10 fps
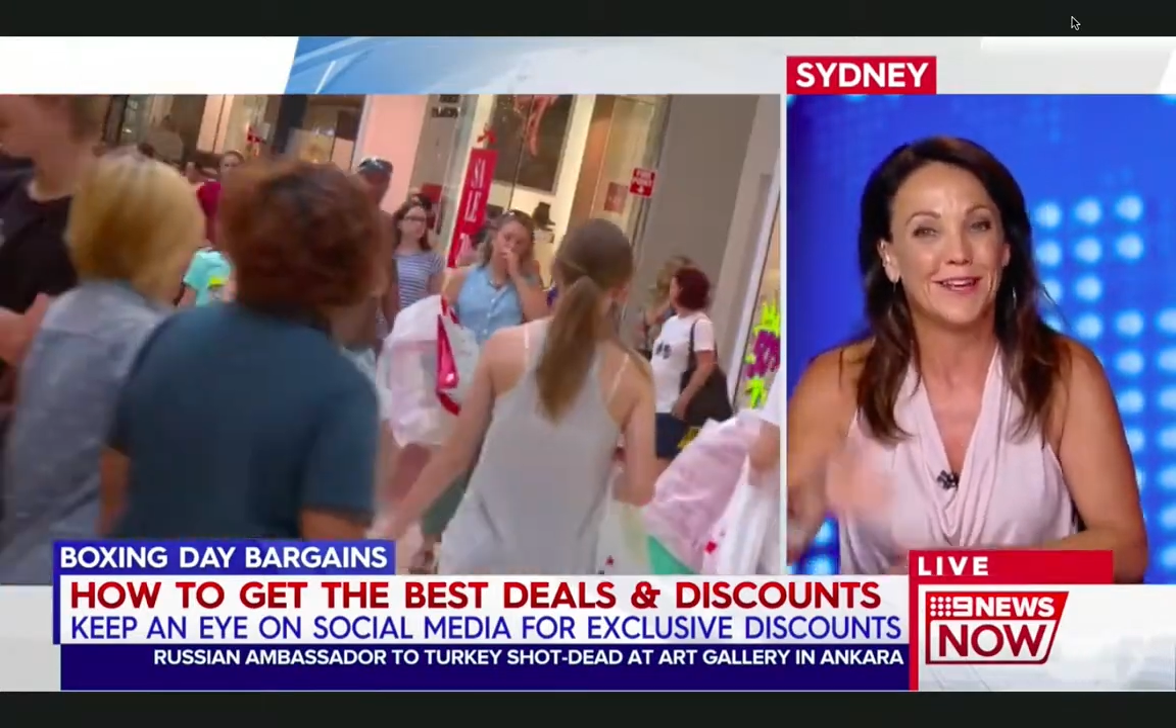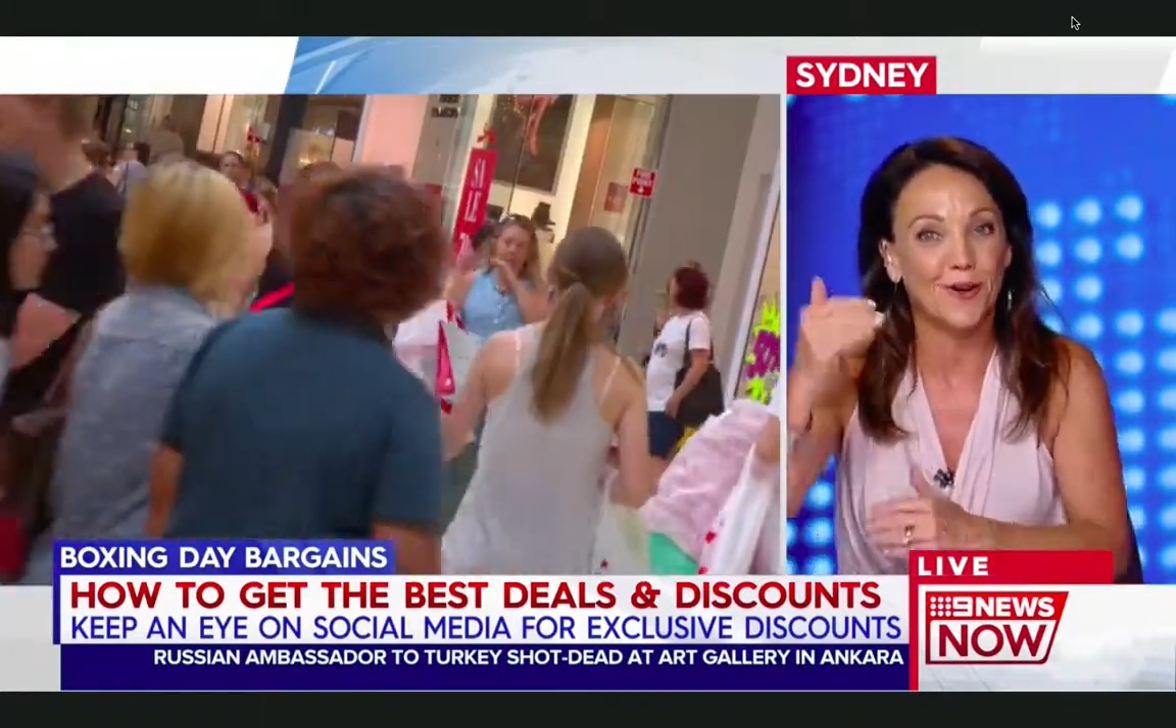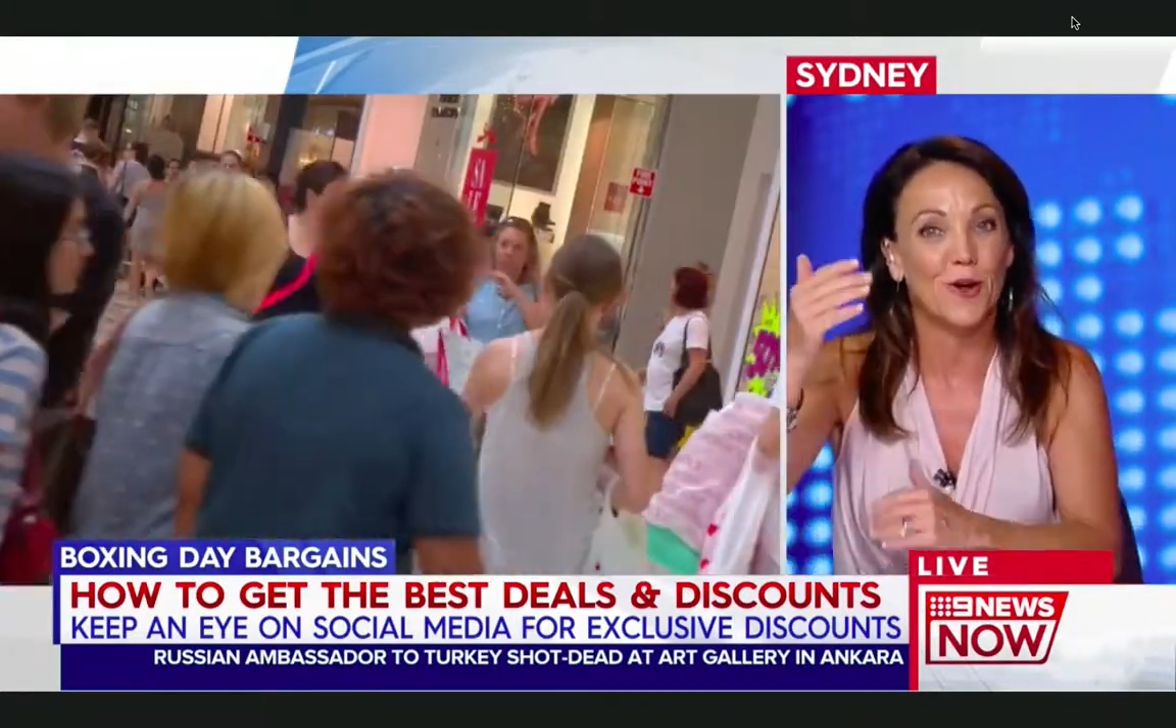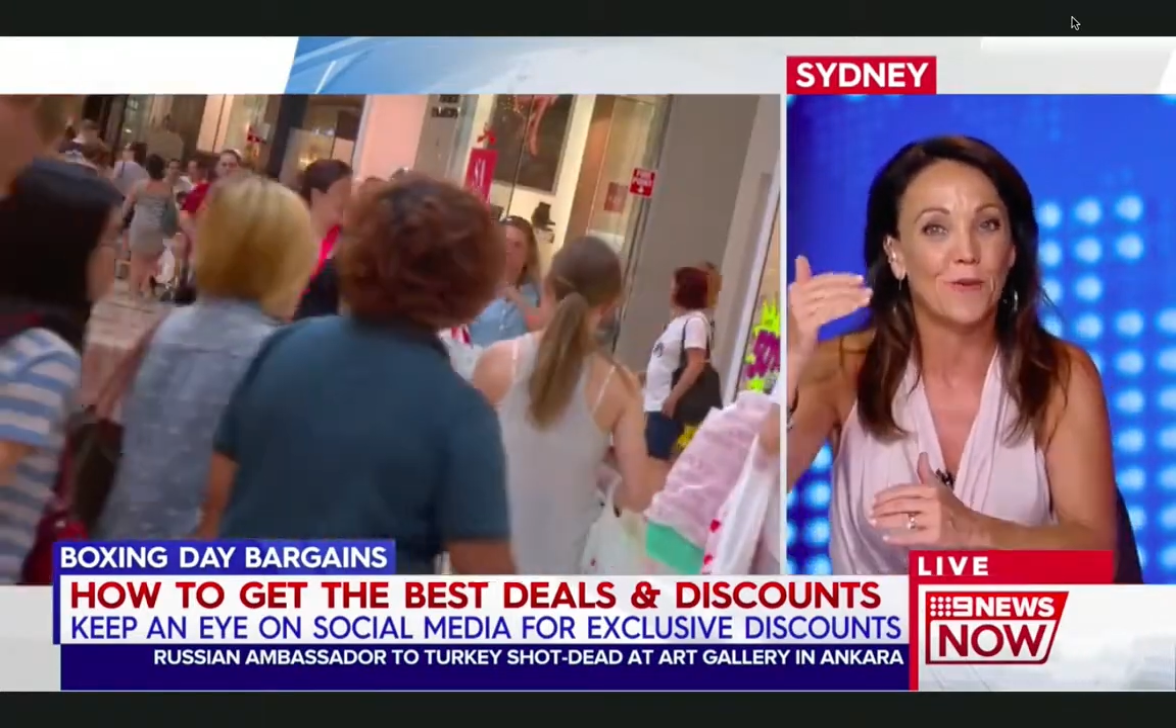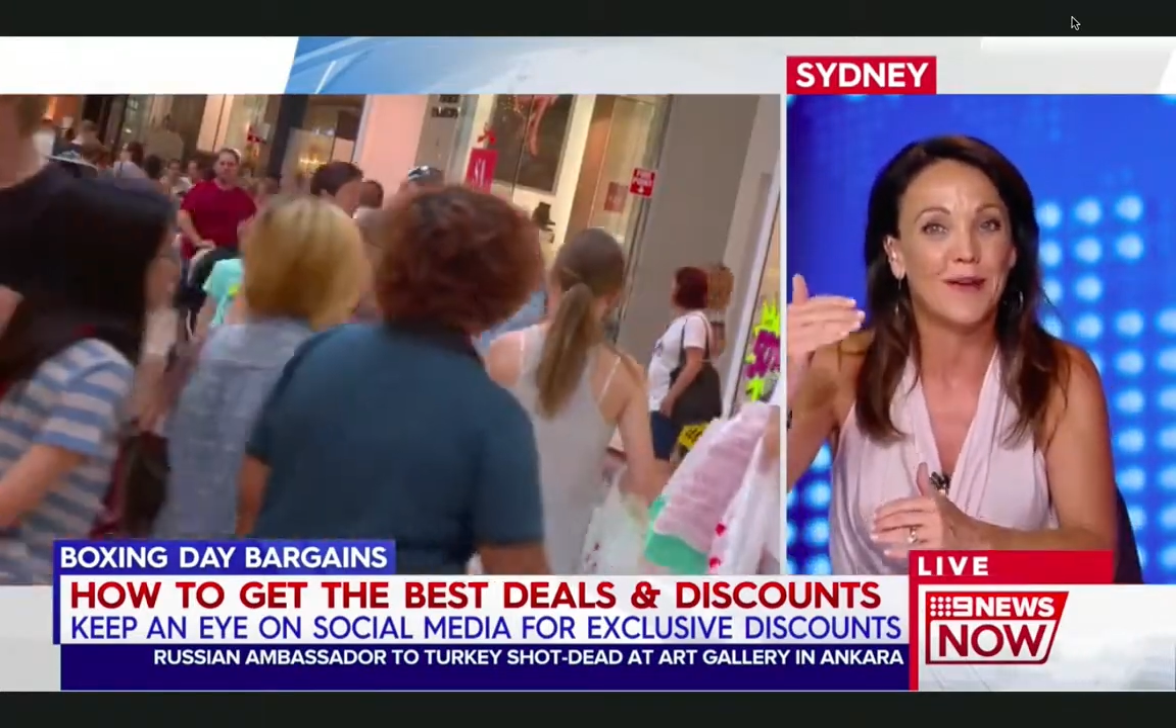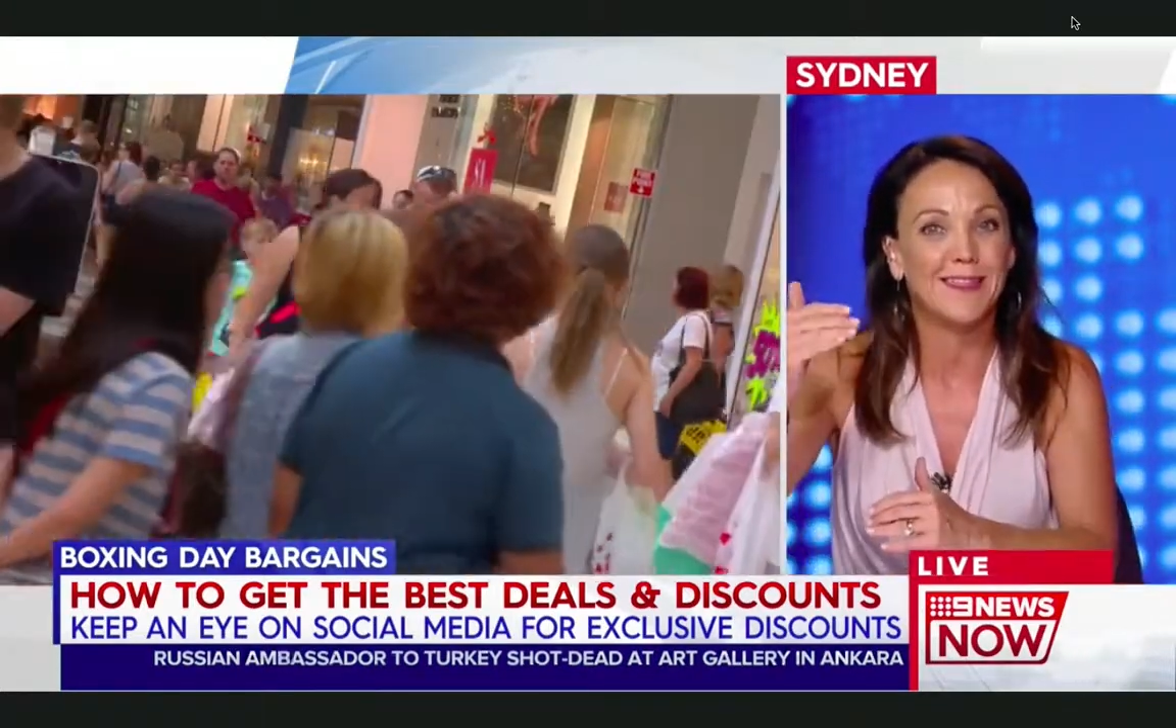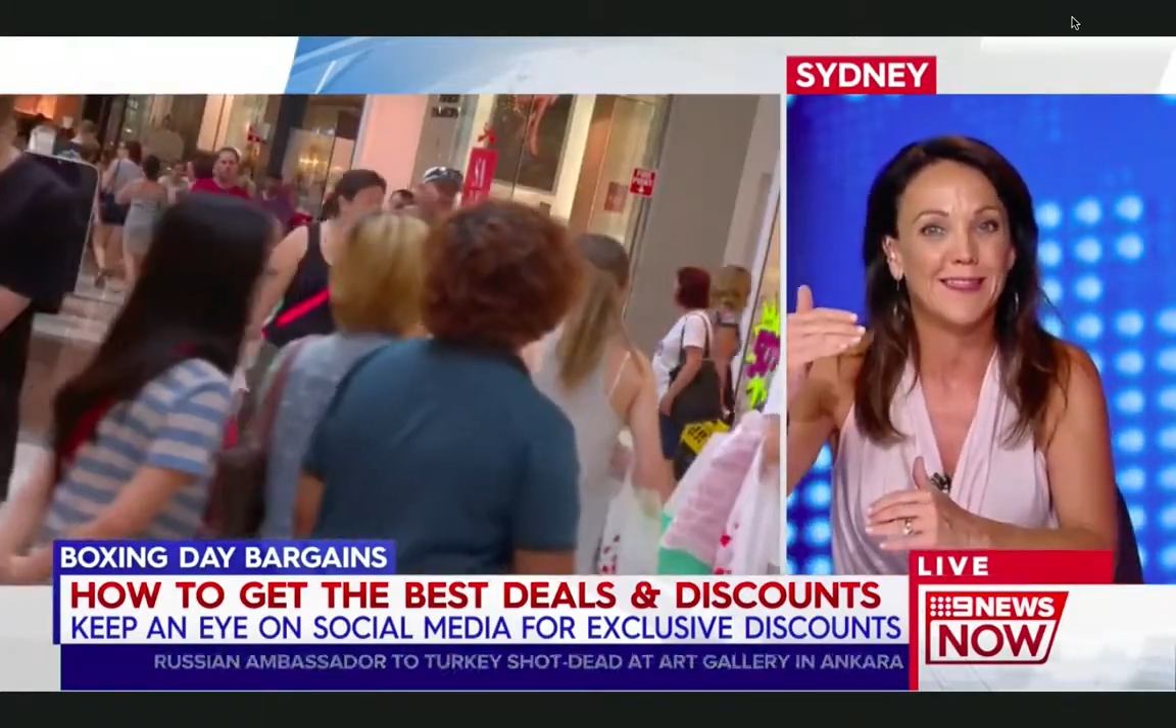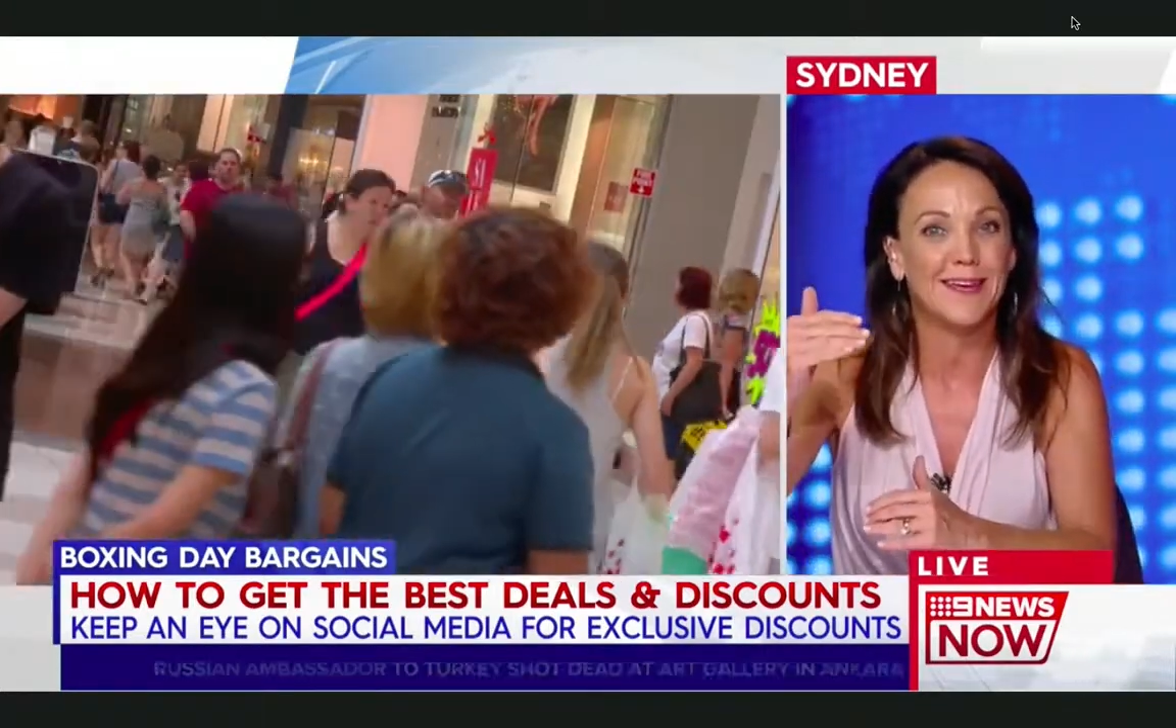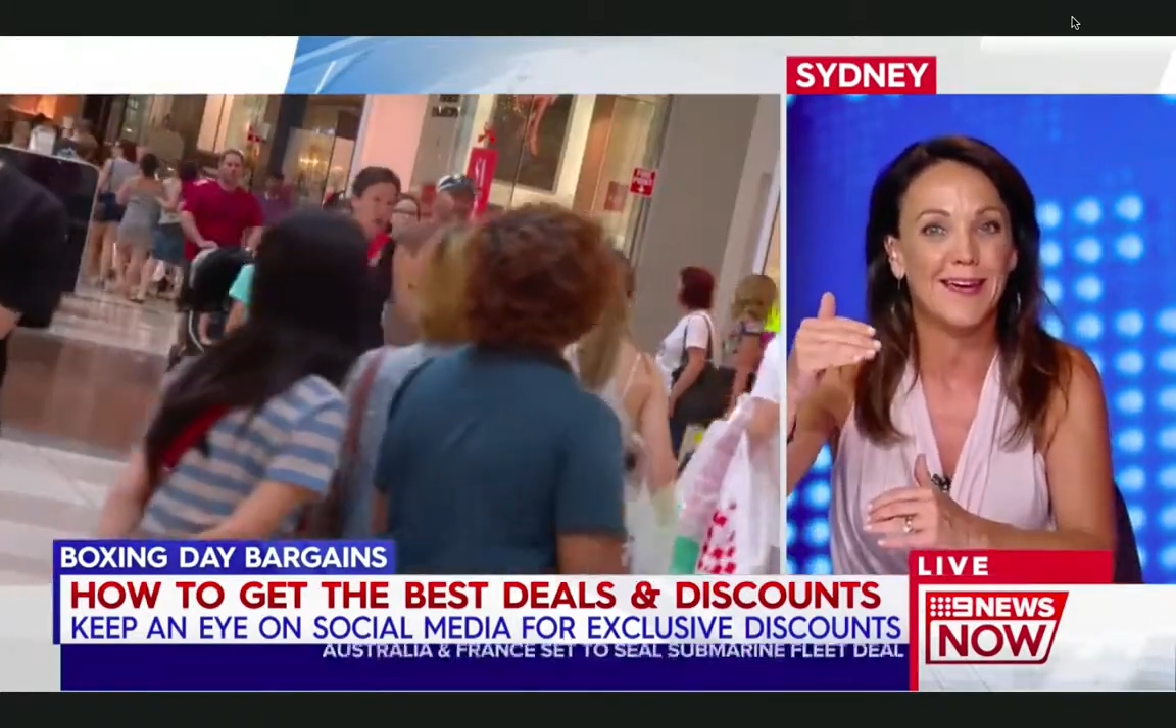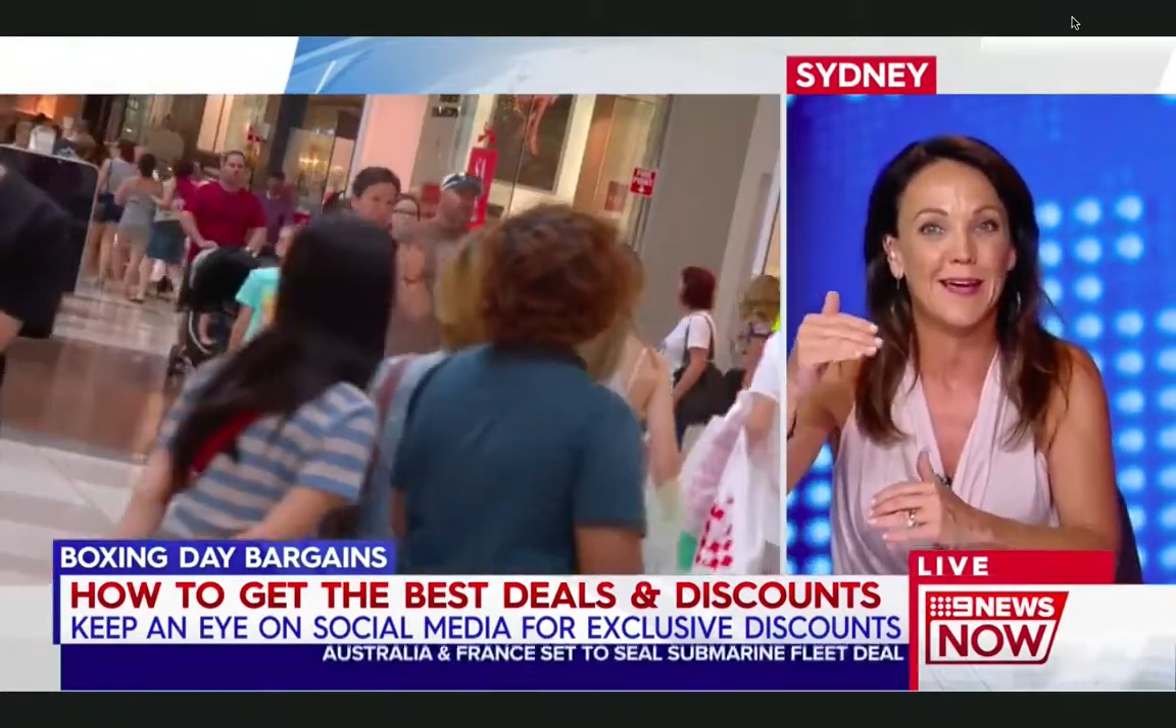it'll all be
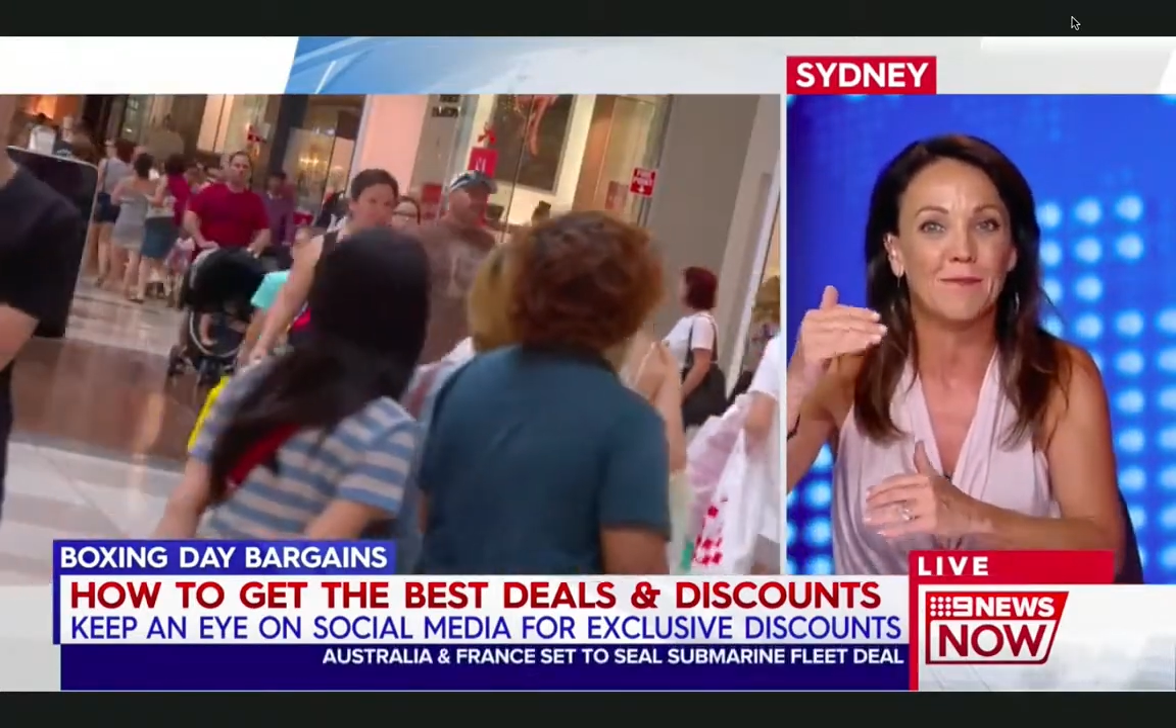there. And